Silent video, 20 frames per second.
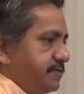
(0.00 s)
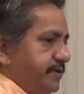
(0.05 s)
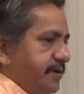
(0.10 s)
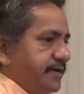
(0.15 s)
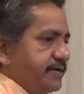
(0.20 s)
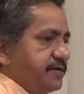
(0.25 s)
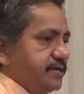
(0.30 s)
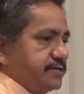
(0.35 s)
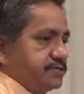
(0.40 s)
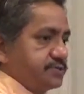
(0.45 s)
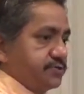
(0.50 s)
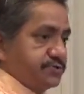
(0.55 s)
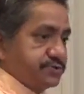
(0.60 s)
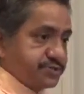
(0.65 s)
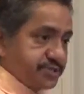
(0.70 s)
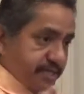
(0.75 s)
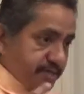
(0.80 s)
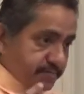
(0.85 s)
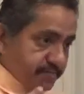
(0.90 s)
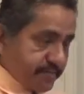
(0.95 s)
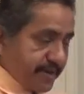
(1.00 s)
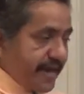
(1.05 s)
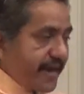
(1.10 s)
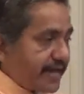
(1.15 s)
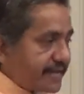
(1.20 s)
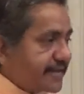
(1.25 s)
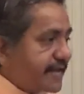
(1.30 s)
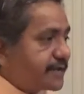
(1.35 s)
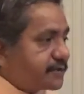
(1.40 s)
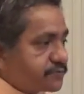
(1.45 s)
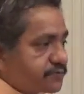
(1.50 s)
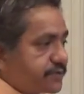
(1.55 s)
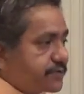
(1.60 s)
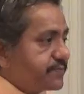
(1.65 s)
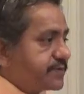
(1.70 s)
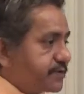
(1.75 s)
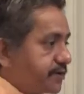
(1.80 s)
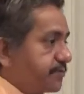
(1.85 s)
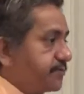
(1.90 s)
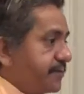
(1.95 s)
Right? So it's saying man and
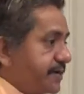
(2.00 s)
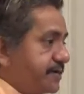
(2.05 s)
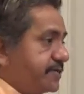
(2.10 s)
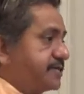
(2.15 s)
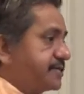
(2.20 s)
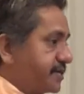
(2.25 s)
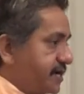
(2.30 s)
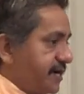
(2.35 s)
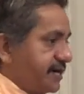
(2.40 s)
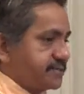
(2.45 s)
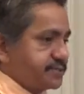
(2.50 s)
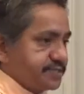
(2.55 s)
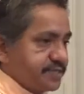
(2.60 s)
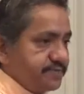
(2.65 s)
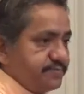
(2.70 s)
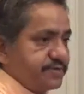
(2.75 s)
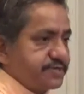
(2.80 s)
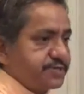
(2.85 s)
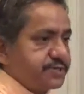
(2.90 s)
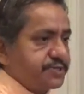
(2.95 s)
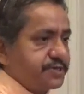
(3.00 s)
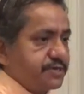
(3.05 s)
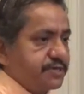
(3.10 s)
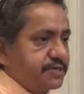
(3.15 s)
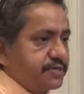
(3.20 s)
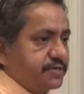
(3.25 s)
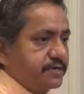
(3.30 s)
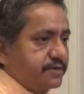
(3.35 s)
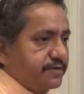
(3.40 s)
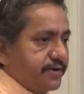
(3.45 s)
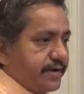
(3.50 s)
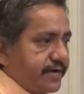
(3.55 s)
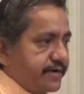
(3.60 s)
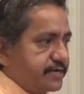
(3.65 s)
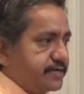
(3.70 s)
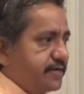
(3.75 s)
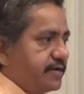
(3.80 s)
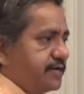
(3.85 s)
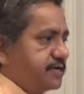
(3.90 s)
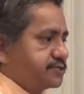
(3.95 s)
women are made in God's image
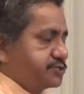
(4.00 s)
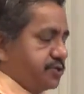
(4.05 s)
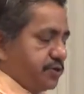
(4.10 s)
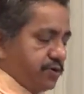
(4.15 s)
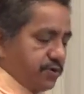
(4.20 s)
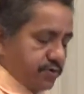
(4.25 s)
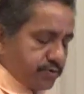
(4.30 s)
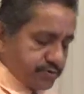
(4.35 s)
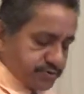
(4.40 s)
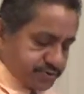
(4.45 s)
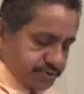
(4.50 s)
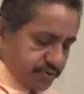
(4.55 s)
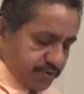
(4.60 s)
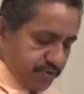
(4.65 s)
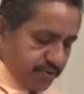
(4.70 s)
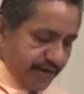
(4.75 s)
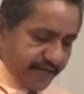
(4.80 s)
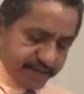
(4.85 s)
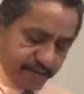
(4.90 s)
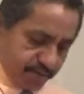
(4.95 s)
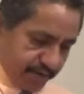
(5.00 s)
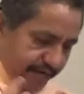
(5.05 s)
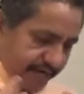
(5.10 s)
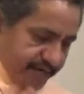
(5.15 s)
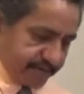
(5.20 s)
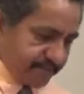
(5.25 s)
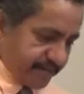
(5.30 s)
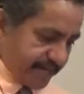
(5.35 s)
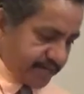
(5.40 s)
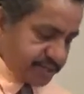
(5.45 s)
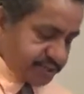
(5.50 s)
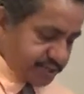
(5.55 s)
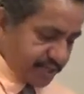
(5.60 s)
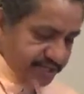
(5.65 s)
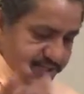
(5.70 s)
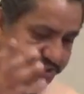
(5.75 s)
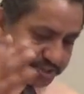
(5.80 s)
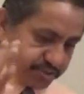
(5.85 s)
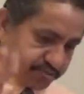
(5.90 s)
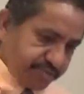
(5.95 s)
right? So, so, and the way it makes
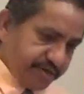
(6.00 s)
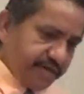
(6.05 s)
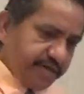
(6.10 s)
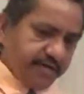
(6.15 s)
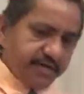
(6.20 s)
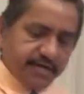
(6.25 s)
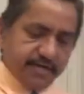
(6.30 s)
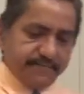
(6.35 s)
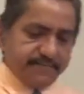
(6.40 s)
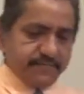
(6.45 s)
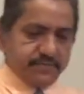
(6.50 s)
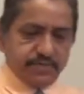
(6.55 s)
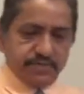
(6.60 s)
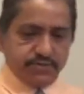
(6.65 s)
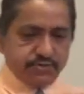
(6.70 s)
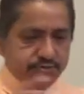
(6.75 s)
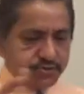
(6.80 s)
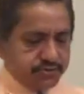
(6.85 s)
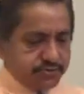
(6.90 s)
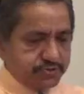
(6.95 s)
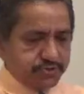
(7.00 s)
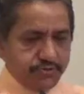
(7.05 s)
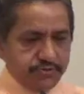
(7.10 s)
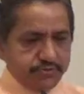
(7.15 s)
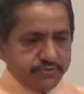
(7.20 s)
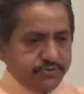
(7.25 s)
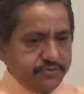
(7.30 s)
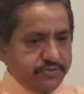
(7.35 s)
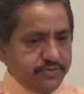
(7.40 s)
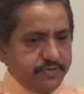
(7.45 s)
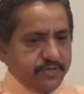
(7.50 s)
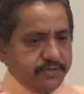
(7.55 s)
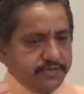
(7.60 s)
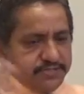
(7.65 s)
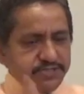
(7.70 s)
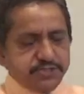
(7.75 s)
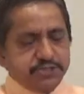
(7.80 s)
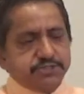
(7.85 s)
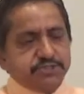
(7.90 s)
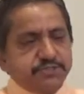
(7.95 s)
sense to me, you know, don't, don't,
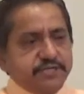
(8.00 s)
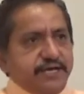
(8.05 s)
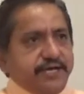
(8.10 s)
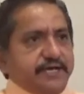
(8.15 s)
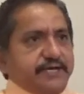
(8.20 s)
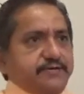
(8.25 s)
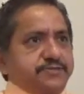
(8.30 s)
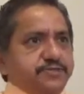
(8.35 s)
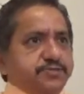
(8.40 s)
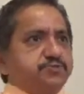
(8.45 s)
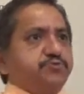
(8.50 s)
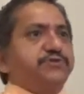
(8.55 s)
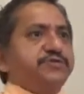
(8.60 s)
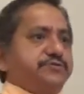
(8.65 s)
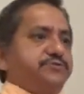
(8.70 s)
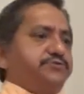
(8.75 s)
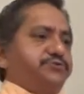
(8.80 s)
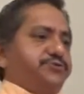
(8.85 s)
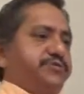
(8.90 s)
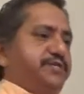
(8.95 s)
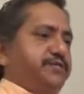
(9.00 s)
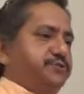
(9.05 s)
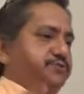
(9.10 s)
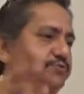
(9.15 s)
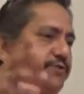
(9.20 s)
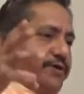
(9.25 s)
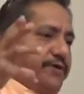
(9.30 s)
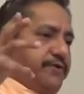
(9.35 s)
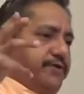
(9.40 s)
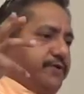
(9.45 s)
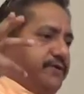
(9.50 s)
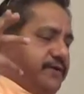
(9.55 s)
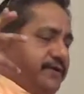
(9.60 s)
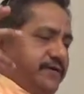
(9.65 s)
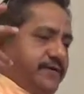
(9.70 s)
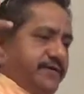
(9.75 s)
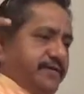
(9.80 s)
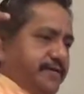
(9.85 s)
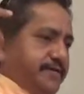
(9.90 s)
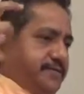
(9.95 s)
this is like, this is one of those things where
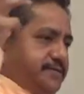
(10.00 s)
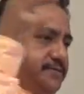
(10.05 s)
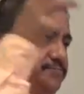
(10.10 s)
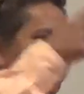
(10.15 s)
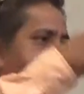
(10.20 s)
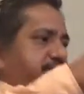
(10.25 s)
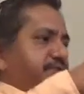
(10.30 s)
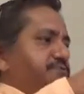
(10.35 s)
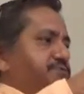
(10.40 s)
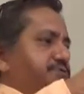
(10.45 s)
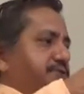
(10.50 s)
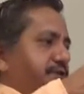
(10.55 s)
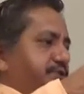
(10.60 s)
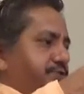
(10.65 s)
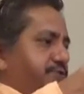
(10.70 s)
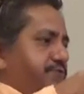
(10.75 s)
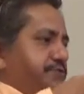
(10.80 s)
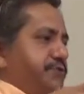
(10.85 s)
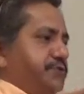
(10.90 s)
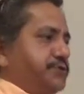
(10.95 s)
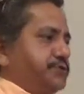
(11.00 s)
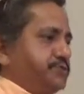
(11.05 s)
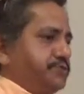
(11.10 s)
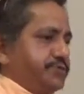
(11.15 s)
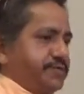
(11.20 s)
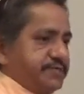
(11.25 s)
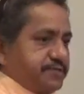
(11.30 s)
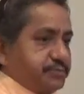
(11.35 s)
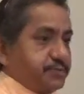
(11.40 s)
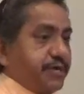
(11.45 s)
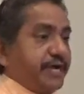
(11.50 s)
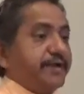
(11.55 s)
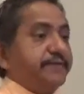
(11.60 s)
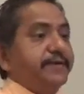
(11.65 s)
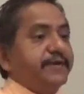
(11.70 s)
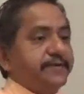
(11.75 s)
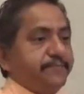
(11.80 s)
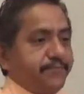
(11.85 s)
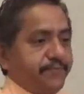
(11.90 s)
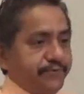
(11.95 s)
it becomes controversial because I'm
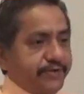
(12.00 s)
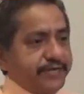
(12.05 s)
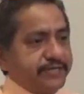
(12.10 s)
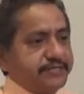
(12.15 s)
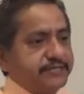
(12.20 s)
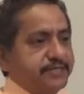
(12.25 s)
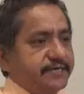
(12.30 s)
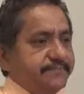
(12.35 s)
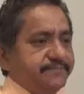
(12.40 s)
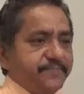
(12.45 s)
trying to make a point,